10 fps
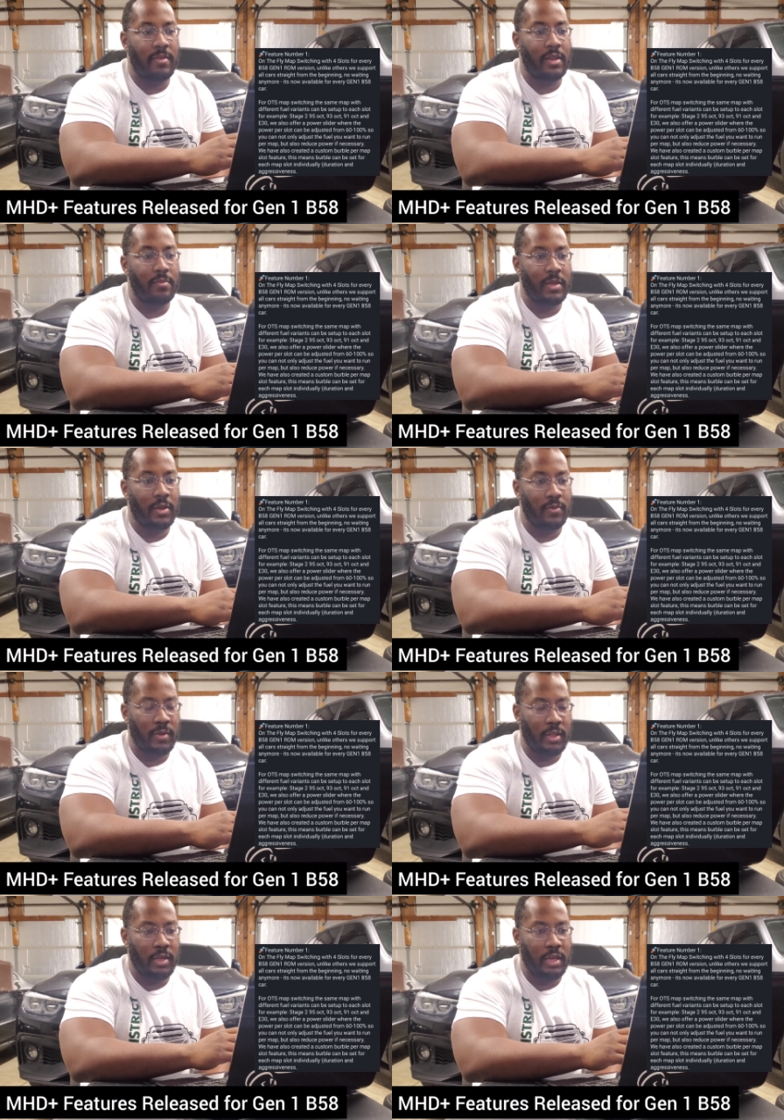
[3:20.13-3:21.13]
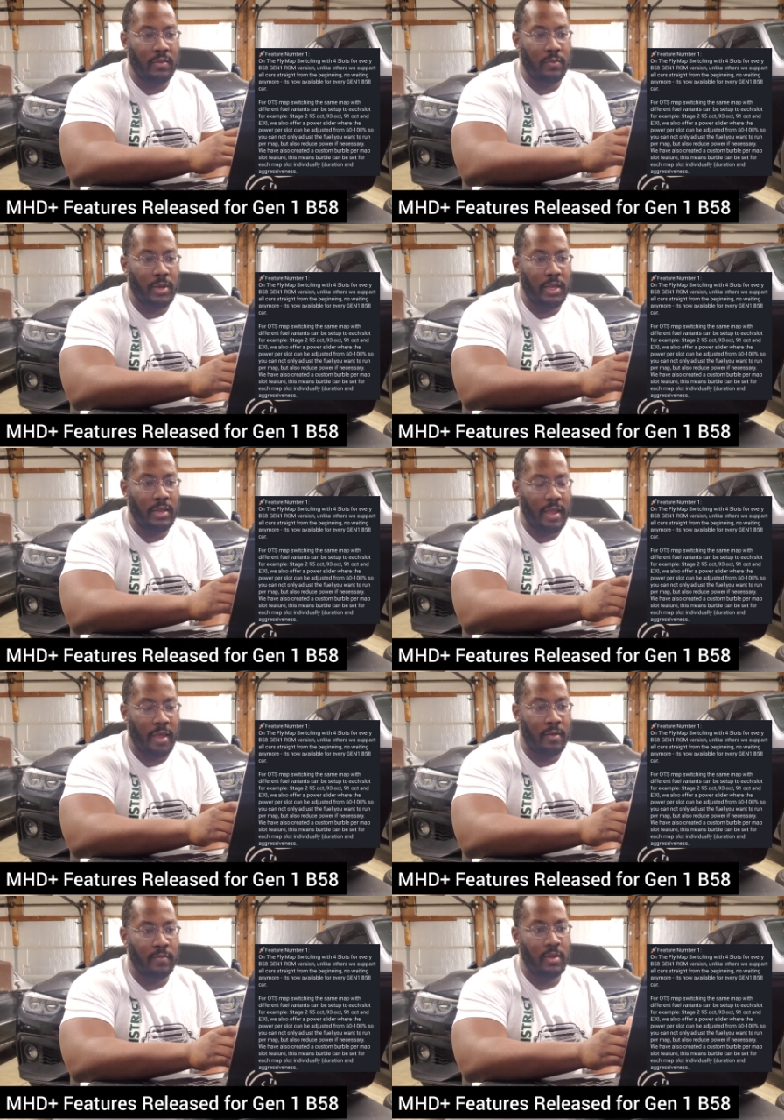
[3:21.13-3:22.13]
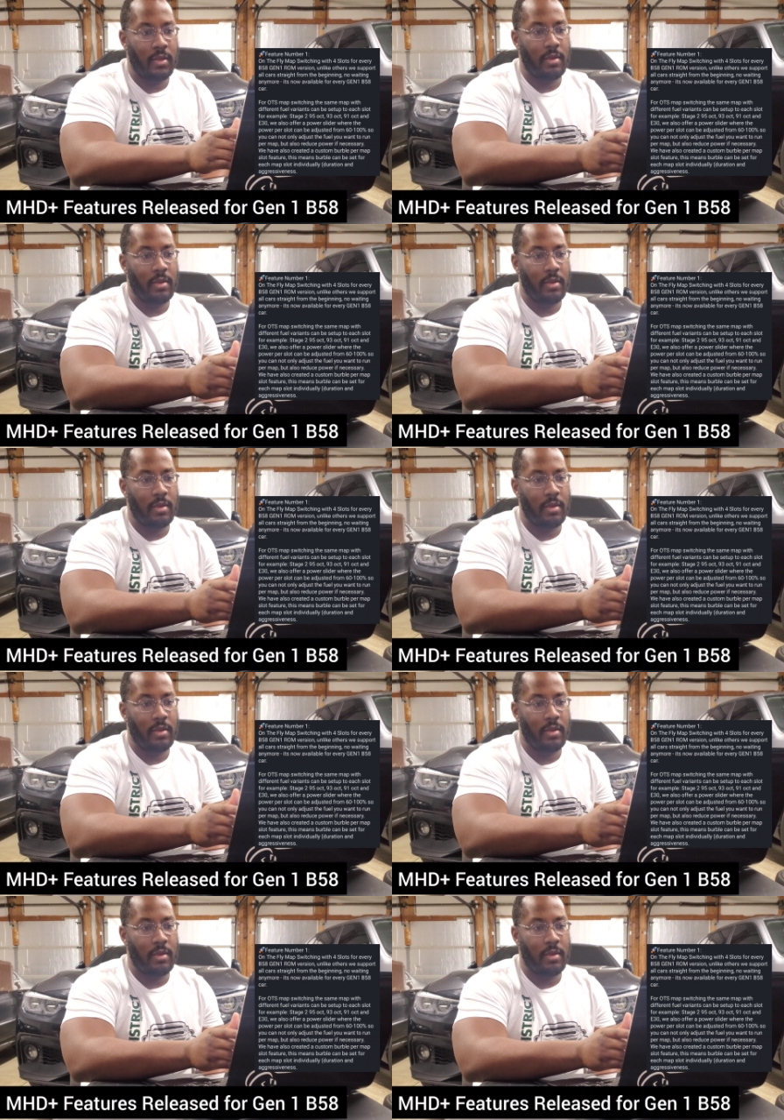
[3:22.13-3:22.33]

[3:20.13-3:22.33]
that'll be a really nice way to have